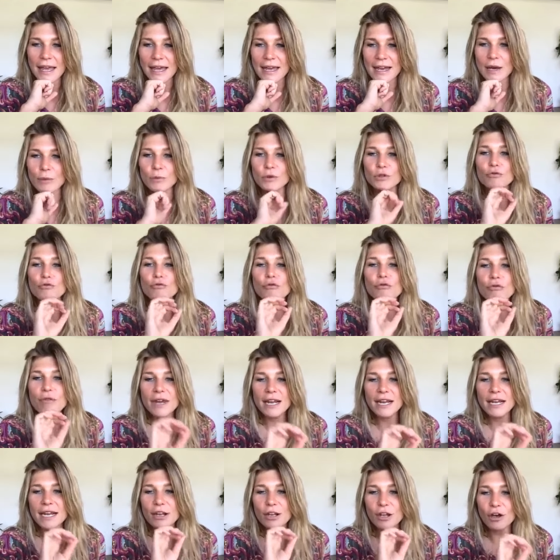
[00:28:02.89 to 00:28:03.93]
And I would
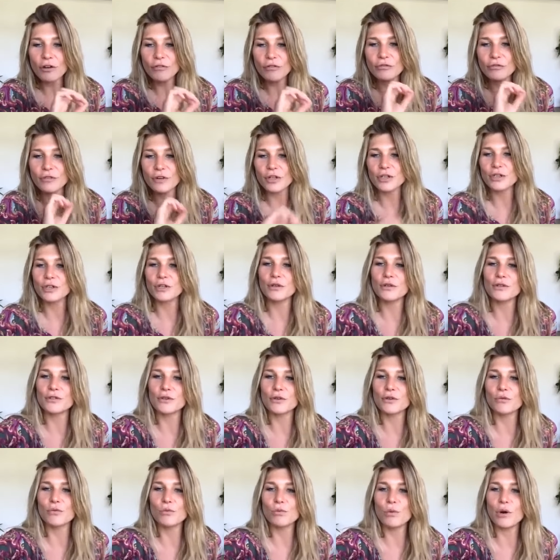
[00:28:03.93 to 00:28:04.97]
really love for you
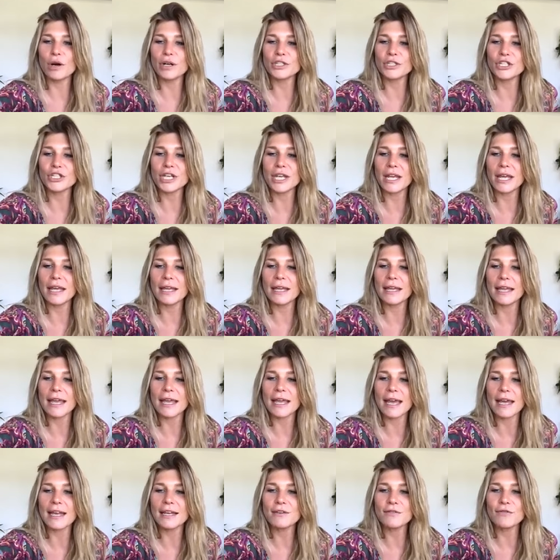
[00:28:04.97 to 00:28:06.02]
to watch it
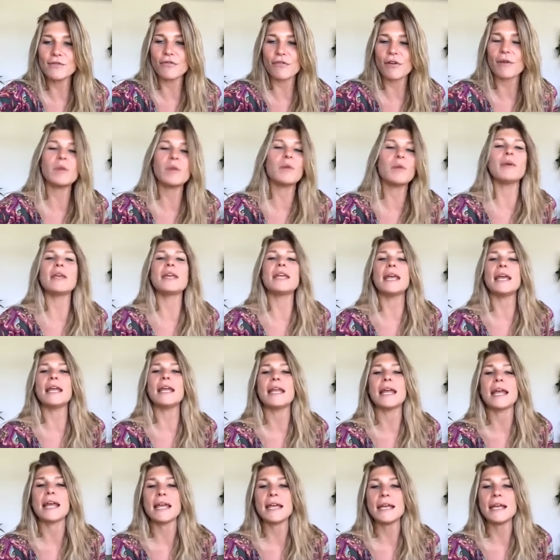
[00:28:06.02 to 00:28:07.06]
again from the
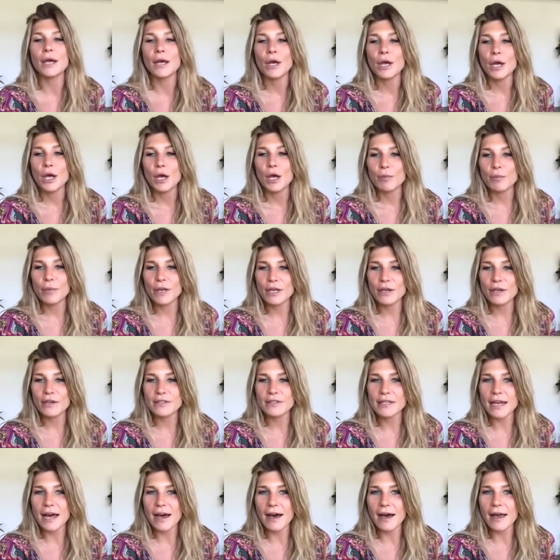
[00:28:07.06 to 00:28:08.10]
beginning,
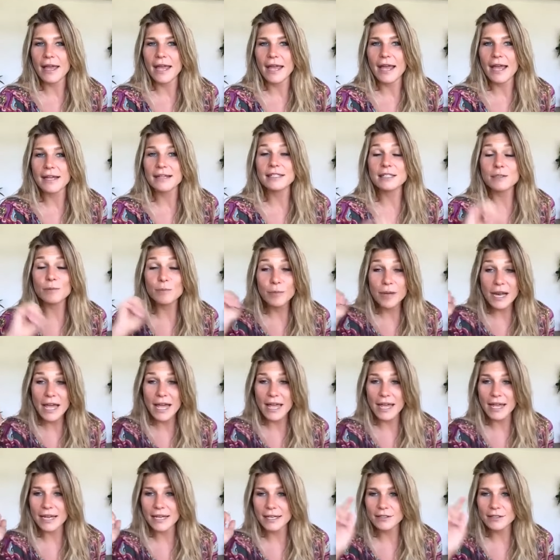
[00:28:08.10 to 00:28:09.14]
because I
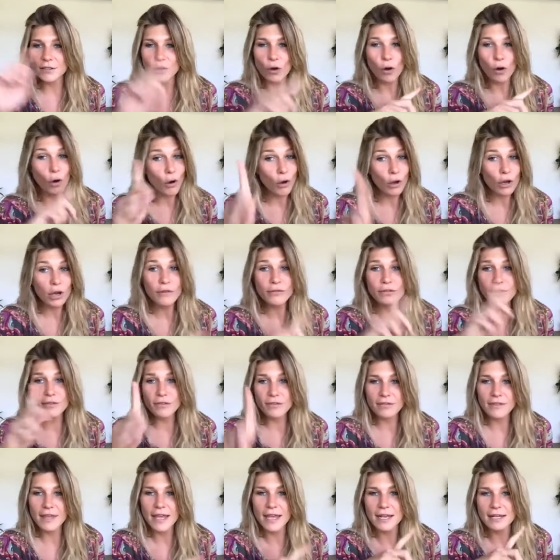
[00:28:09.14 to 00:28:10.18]
explained all of the
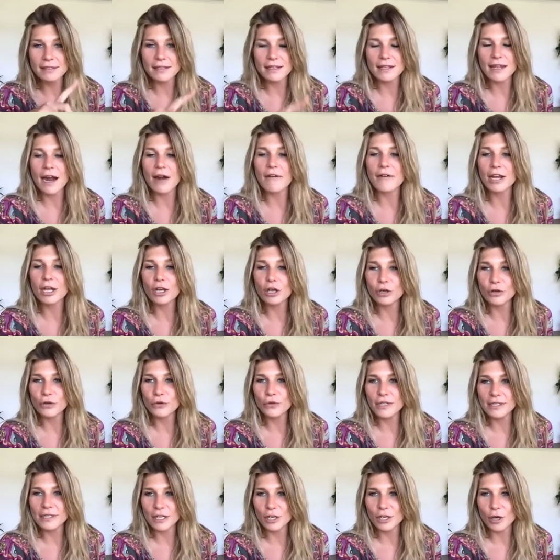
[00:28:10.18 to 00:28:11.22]
things that are
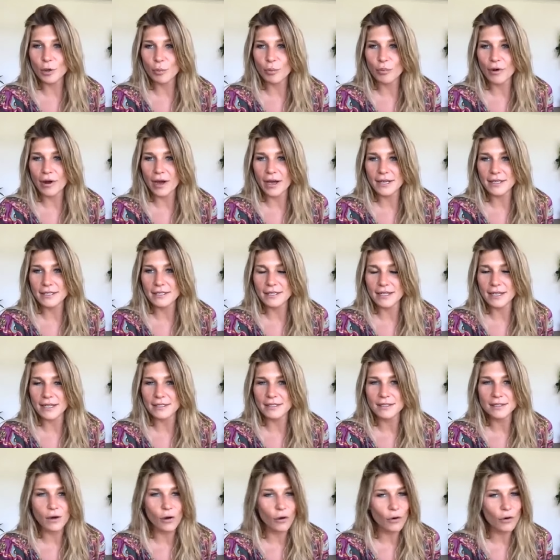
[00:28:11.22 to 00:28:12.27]
included in your
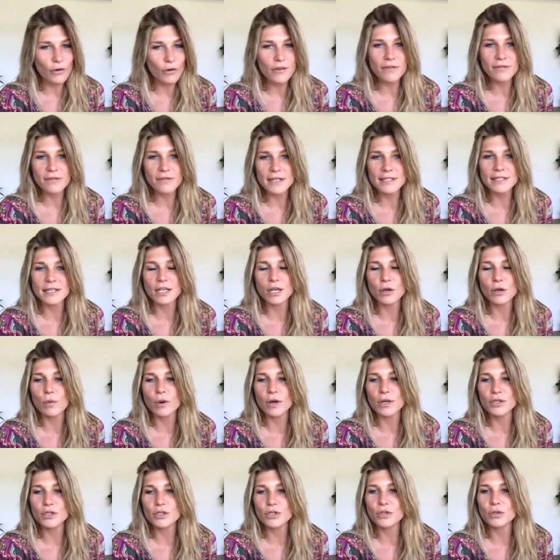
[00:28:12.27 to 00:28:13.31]
prices, all the things that you
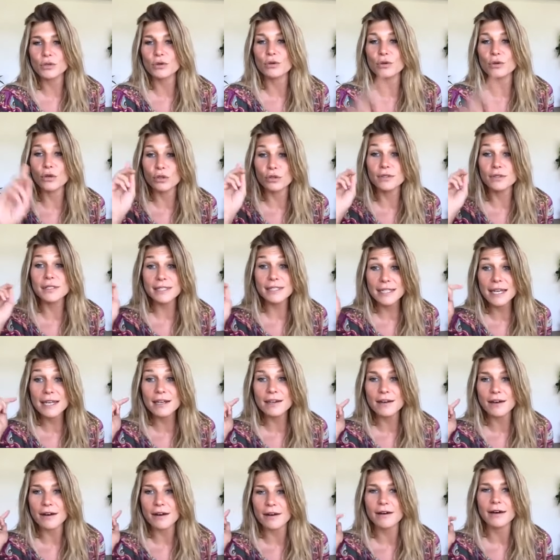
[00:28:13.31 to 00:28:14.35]
want to
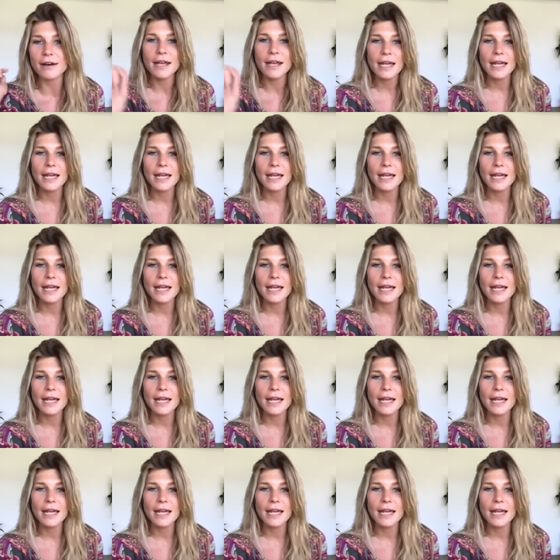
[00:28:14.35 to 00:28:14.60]
consider